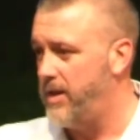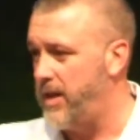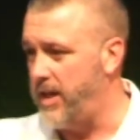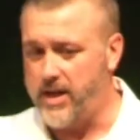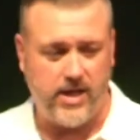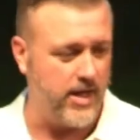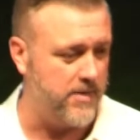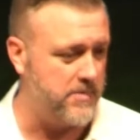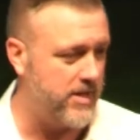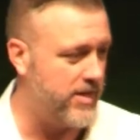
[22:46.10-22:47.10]
and
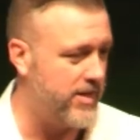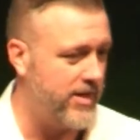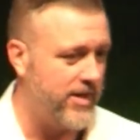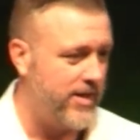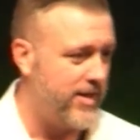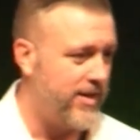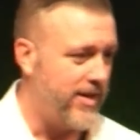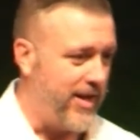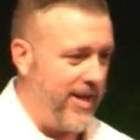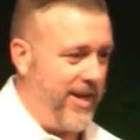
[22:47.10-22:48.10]
him
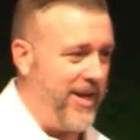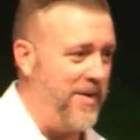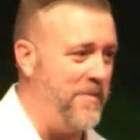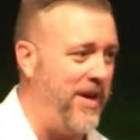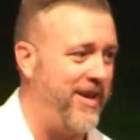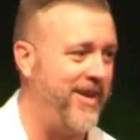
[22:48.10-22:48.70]
and him.